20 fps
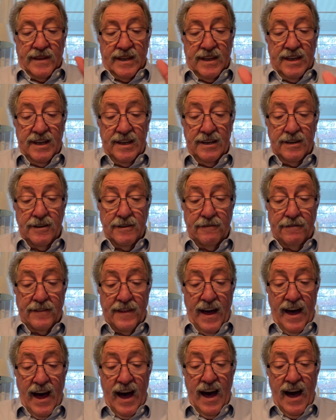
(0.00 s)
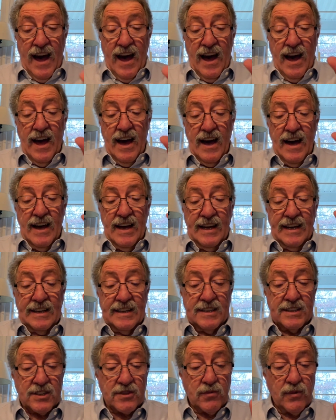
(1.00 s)
Give
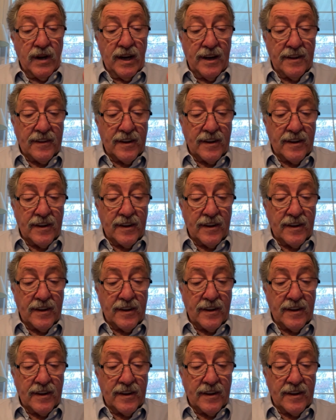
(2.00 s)
thanks with